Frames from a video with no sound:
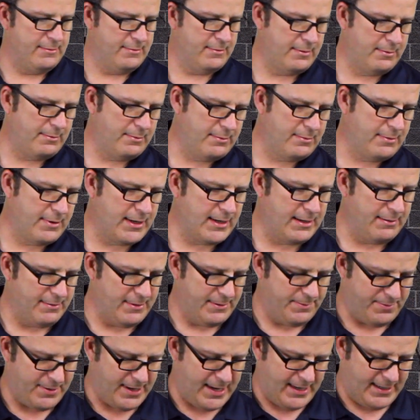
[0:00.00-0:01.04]
When we're working
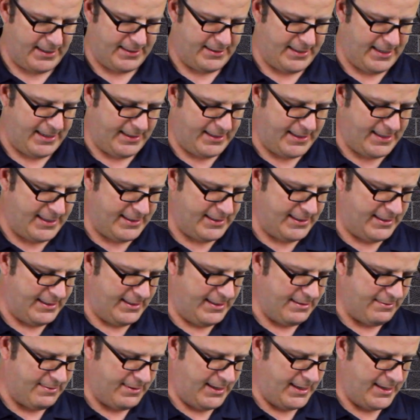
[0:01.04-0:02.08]
with products like this, you
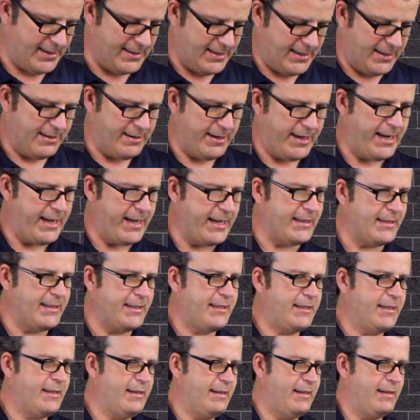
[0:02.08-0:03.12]
don't wanna get it on your
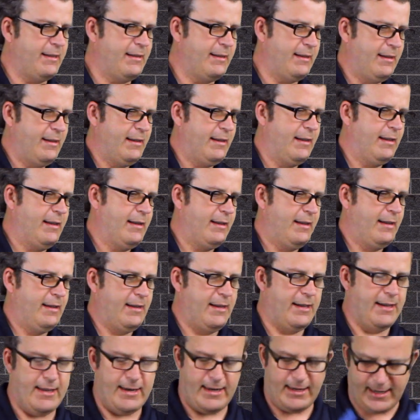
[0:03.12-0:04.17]
hands.
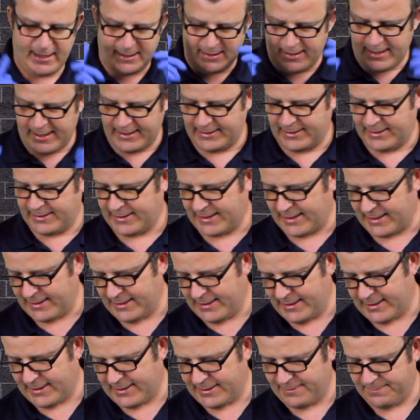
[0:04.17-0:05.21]
And I got glasses on
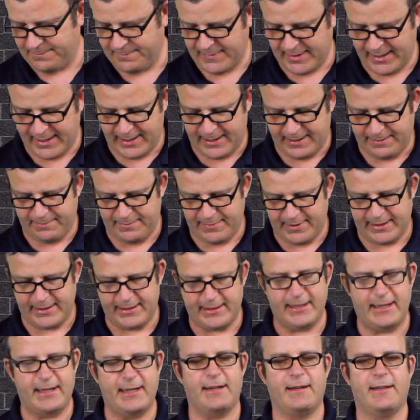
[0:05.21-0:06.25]
here. Um, let's
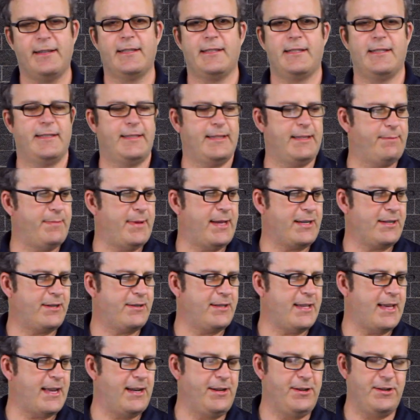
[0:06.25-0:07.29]
see here. This is the mixture
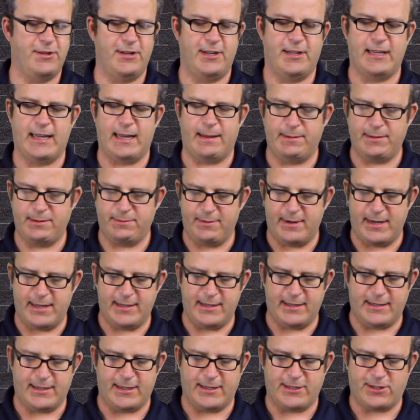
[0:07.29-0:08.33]
that it usually comes
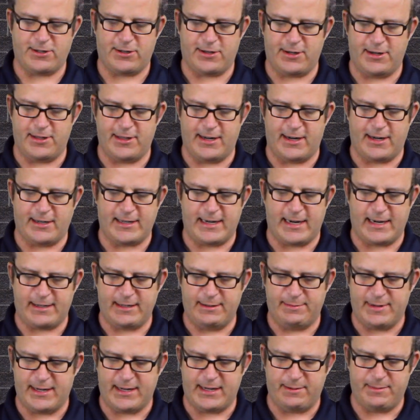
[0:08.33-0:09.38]
with. It's a shorter than a
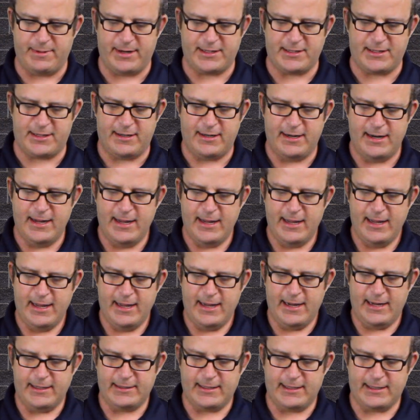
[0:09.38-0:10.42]
concrete mender mixer.
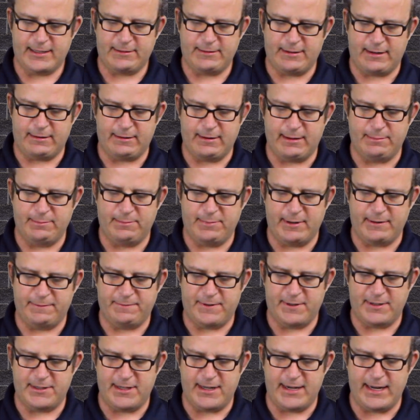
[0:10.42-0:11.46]
It's a square one, but
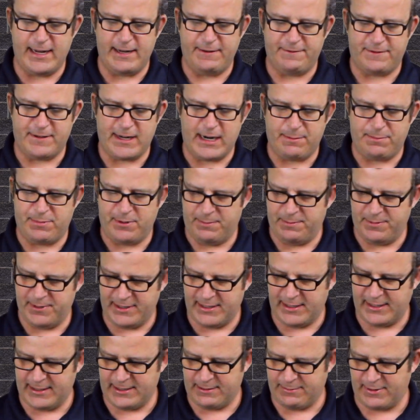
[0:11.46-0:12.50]
for today, for our
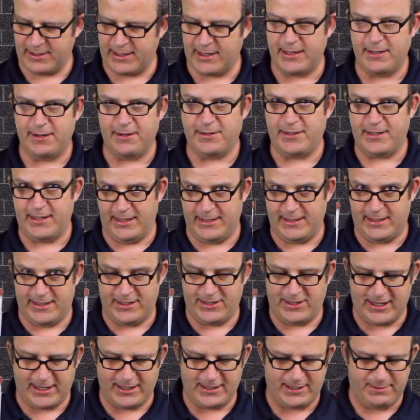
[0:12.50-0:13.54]
purposes, we're gonna use the easy
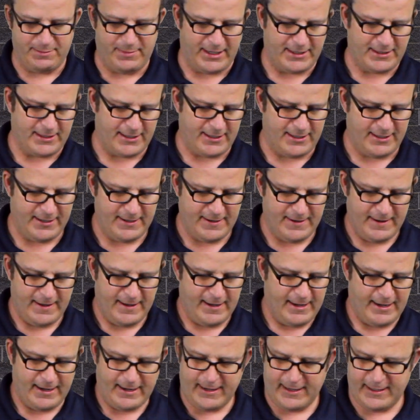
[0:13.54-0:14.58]
injection mixer
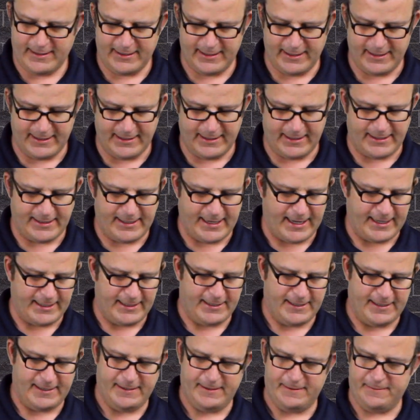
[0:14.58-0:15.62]
because this is a
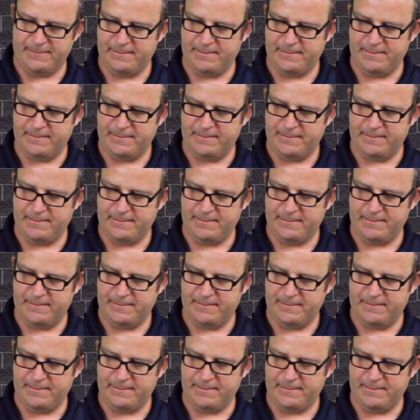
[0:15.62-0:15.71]
test.